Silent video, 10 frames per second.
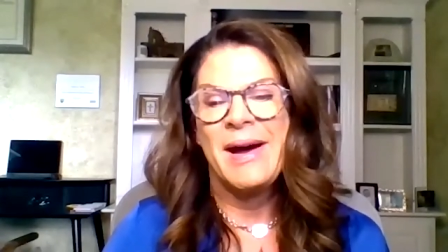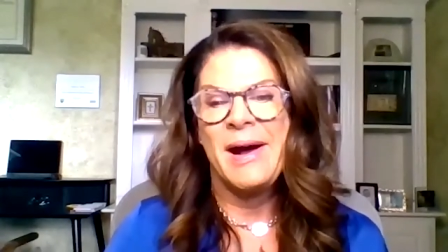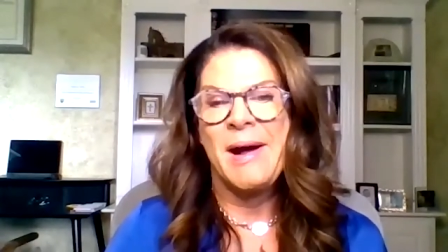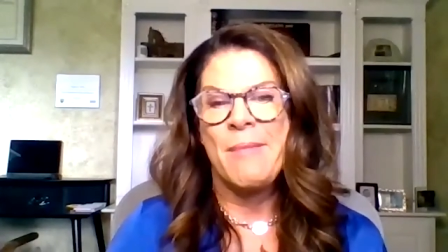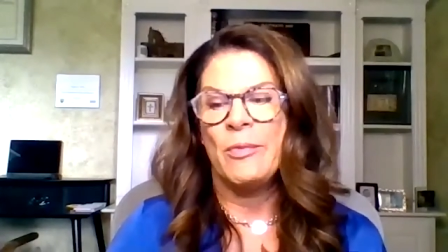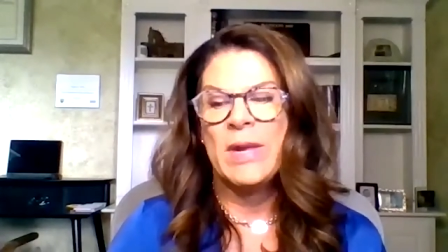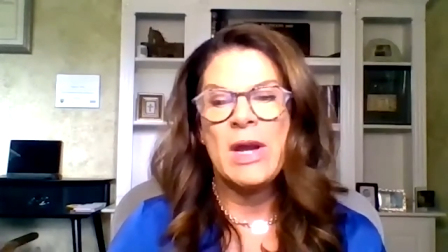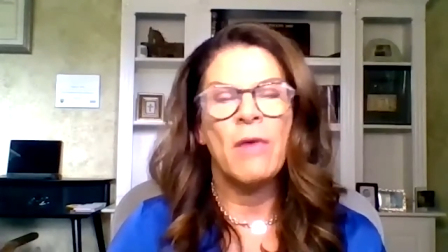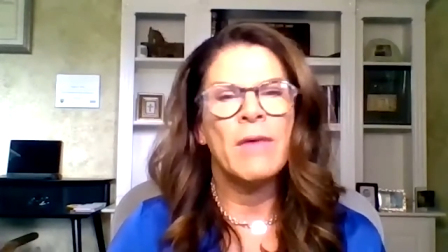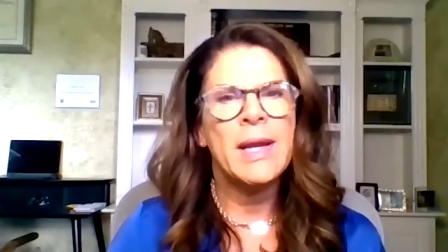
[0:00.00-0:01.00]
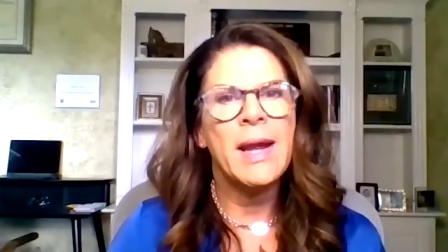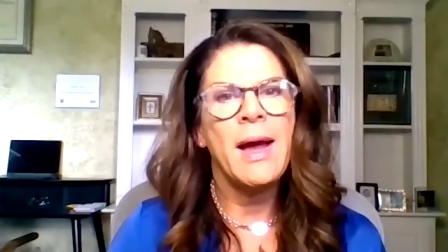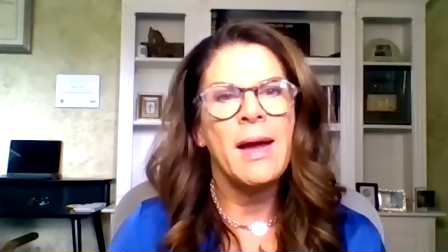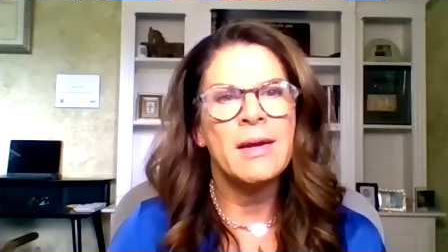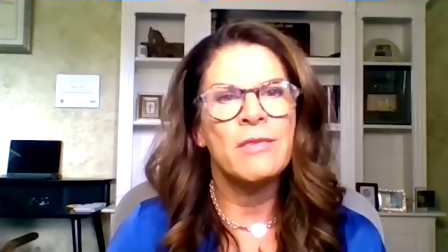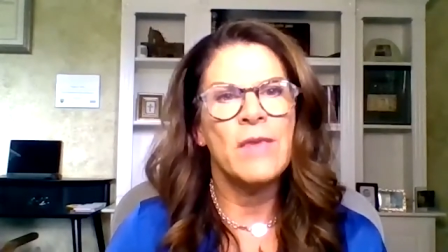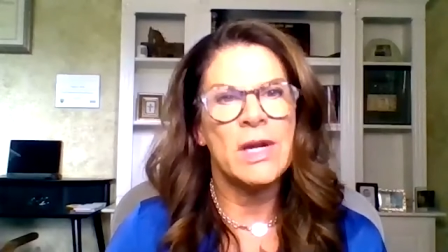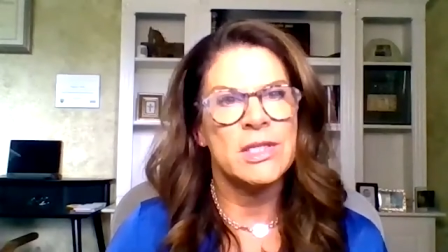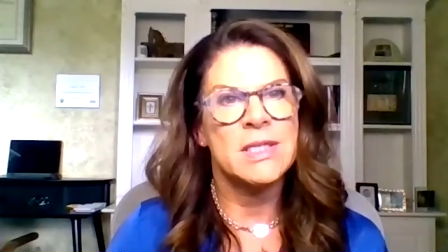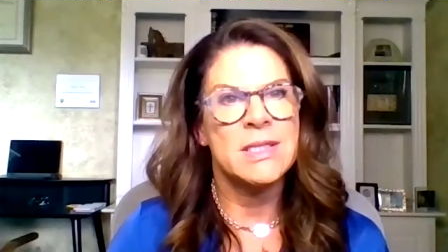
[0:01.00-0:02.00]
Um, we already had
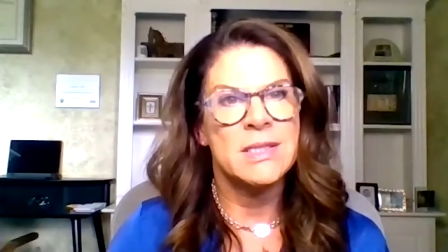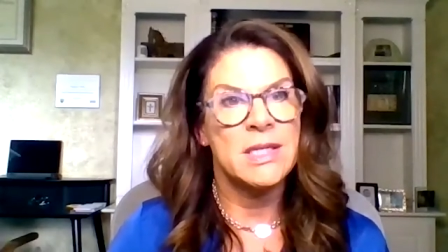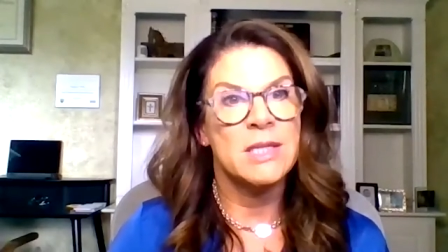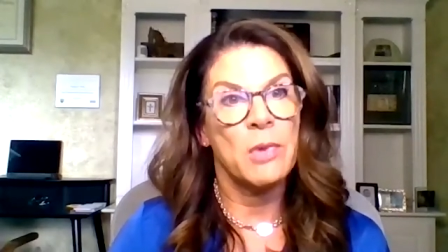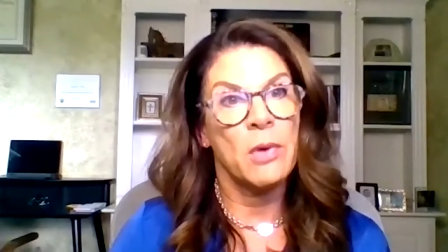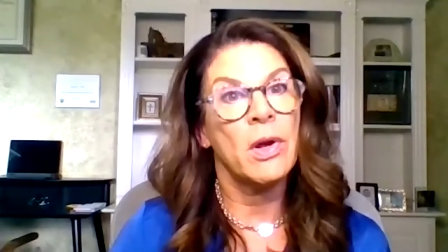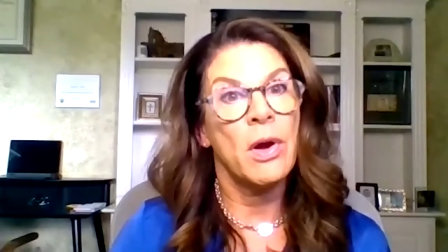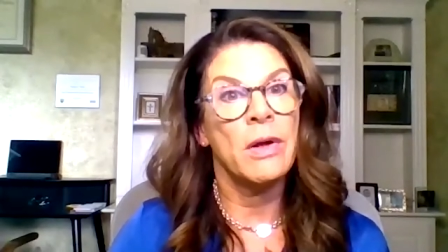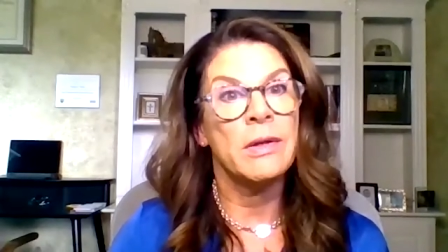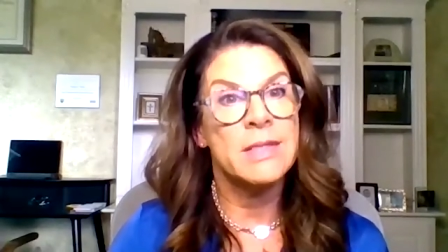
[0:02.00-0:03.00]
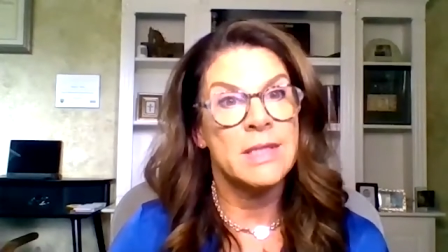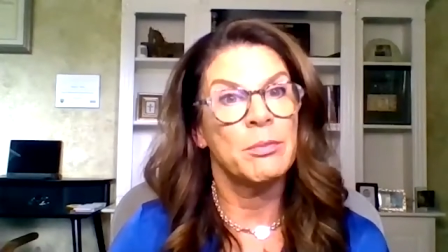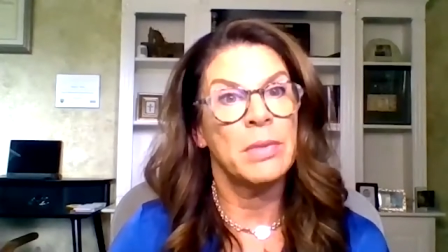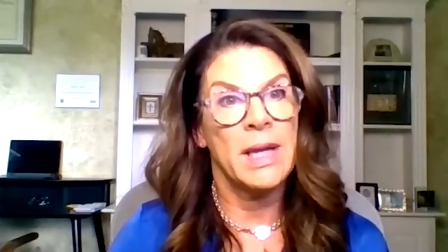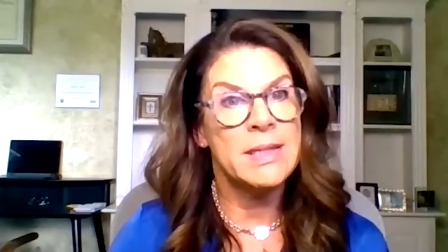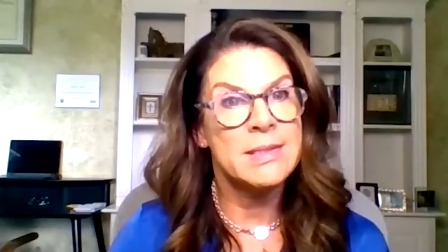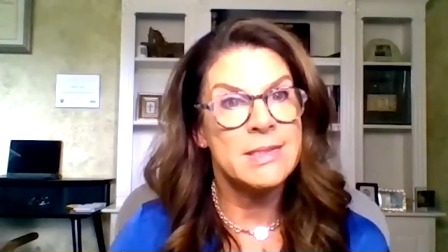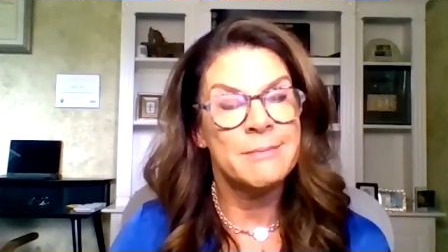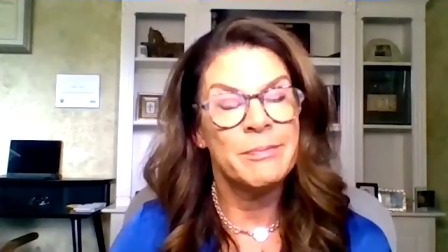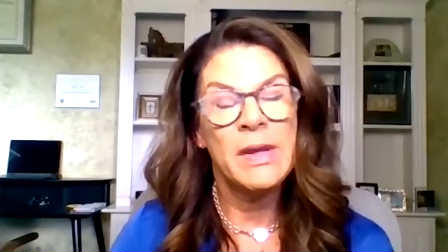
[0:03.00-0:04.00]
infectious disease protocols in
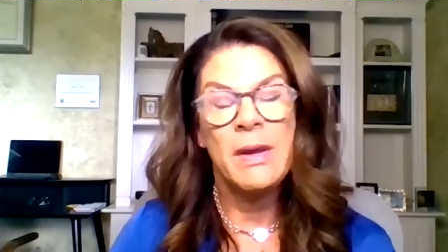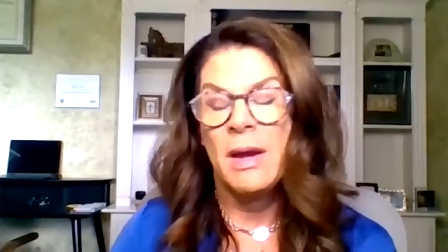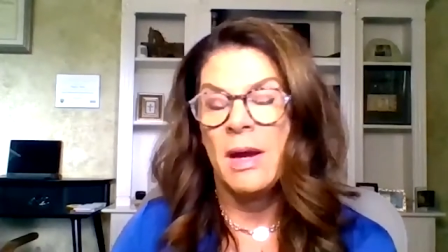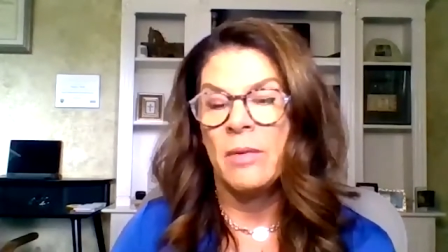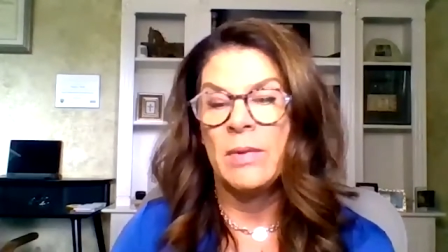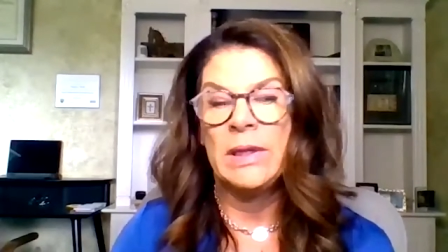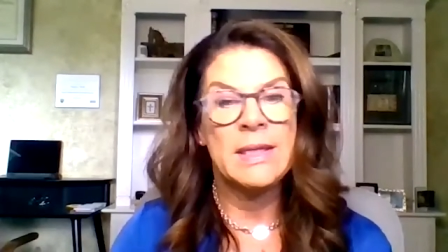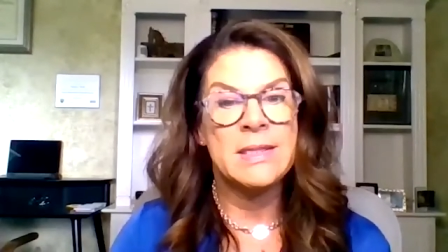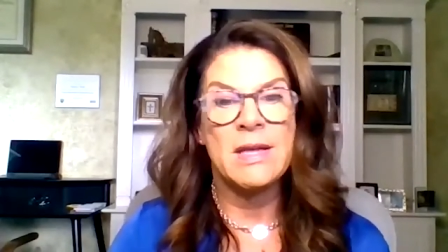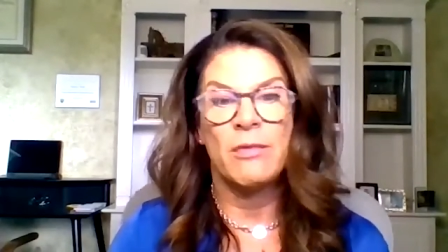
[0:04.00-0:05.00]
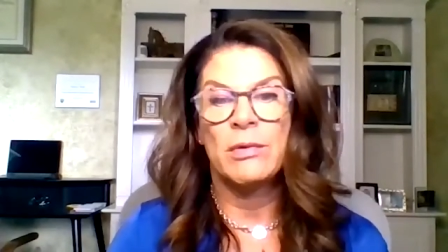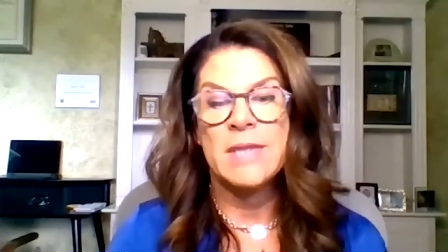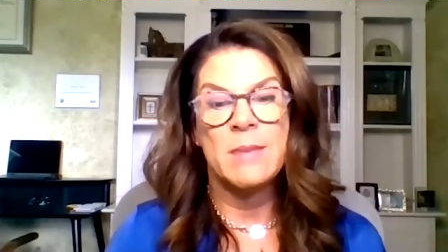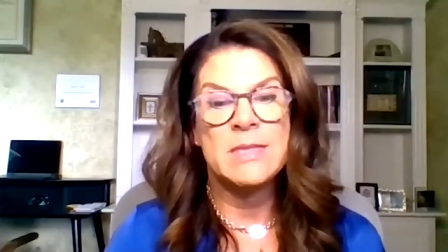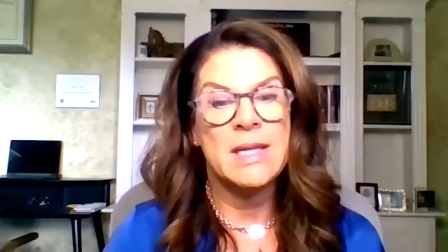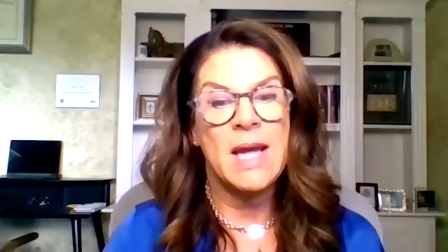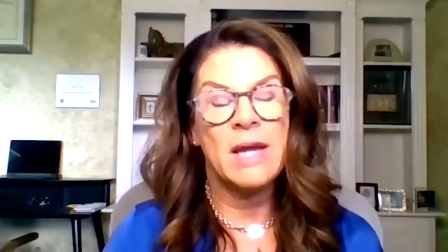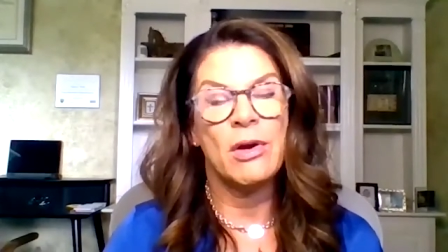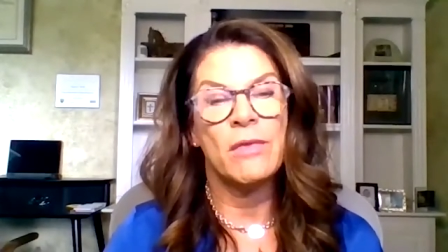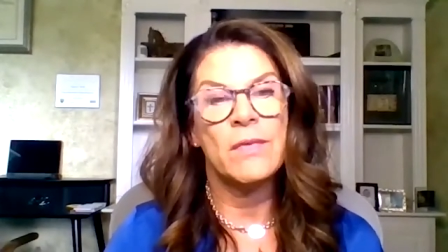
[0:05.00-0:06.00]
place. Uh, we clean several times a
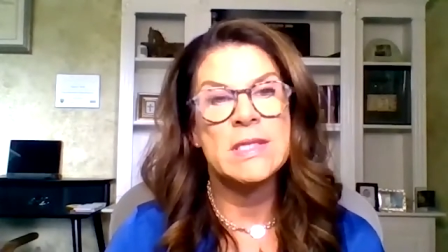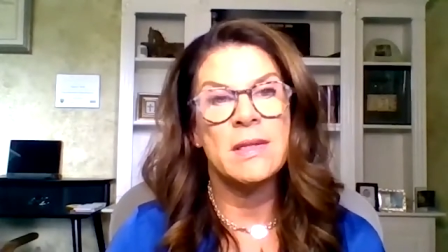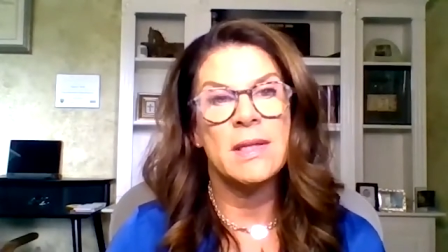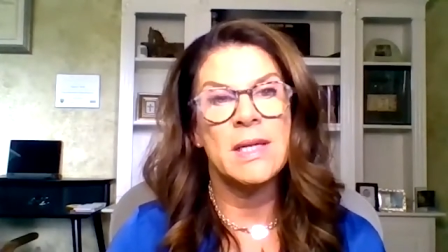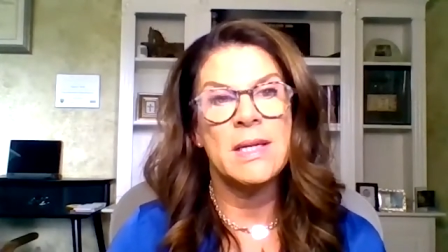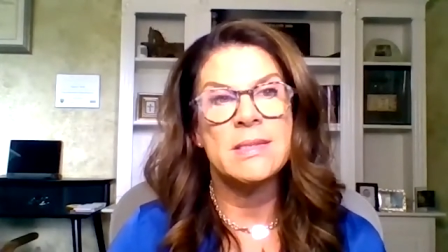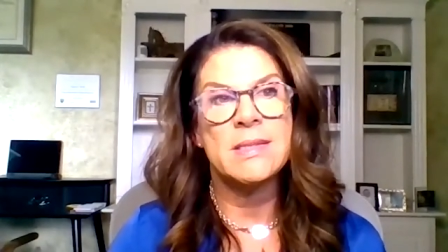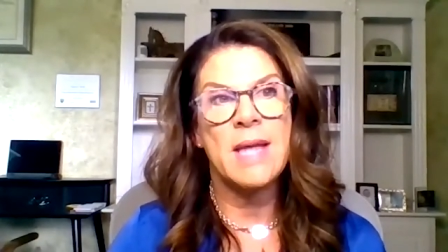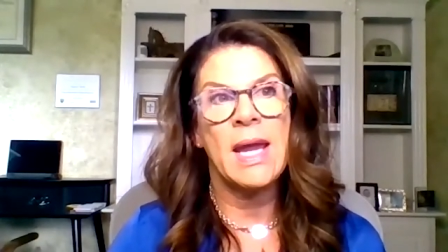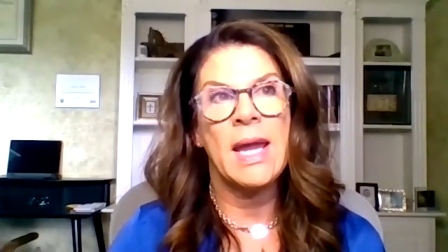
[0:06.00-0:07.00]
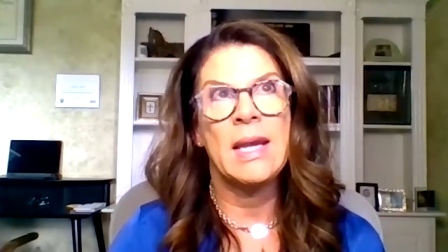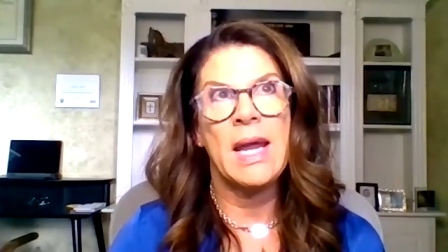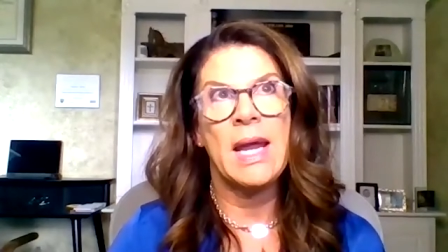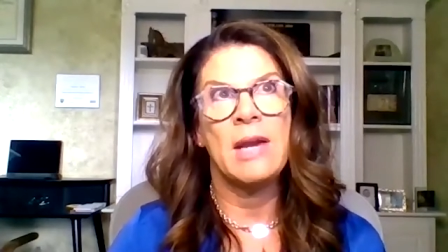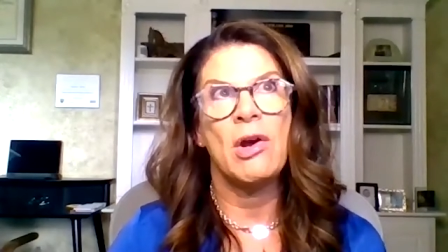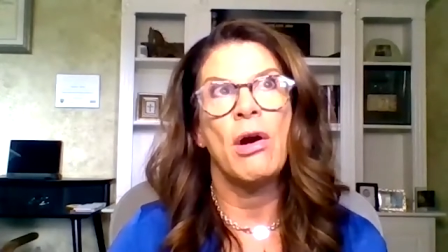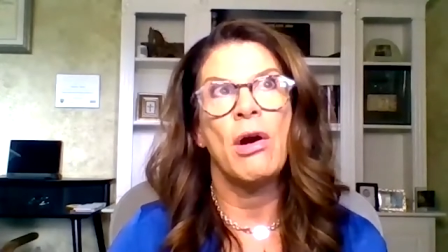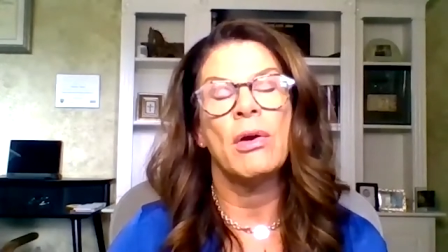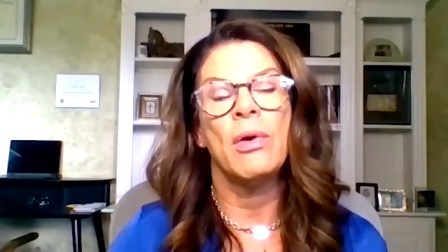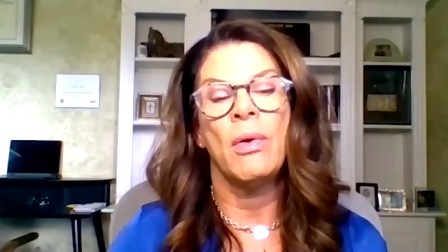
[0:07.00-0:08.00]
day in our facilities, and, and
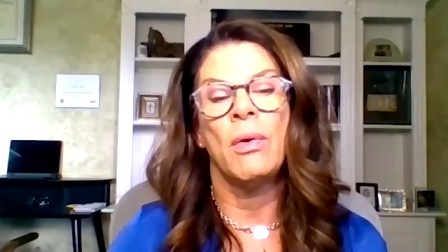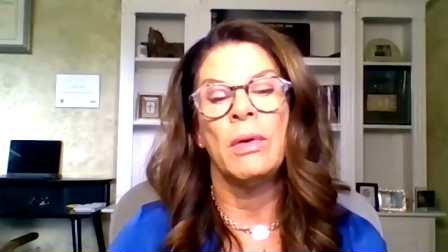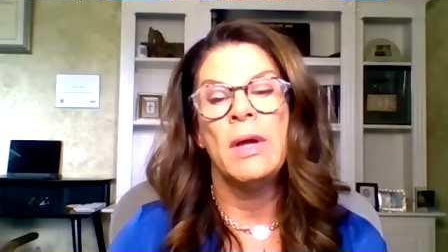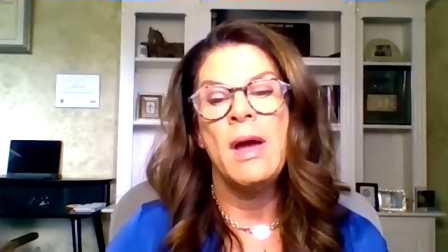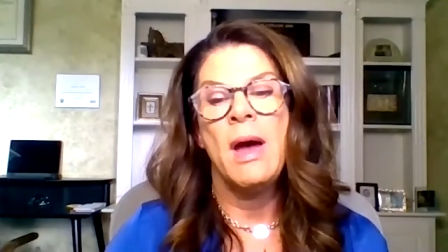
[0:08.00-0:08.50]
our goal